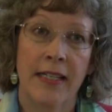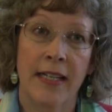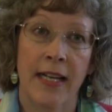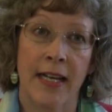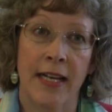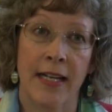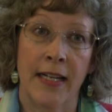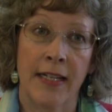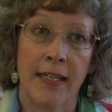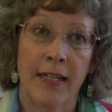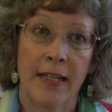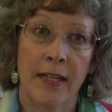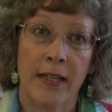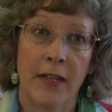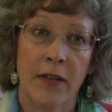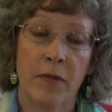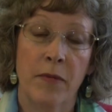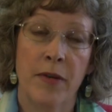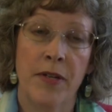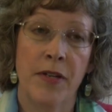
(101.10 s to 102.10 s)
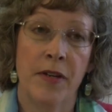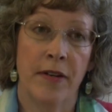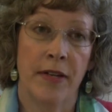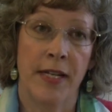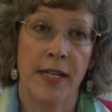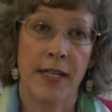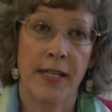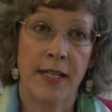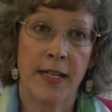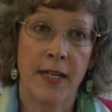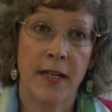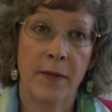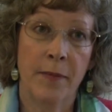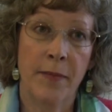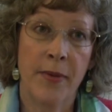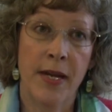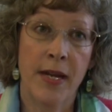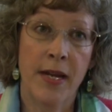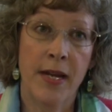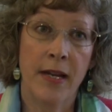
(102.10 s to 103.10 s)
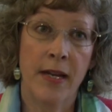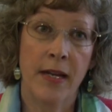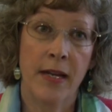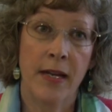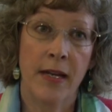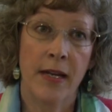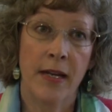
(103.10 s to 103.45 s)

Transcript: that when you're in therapy,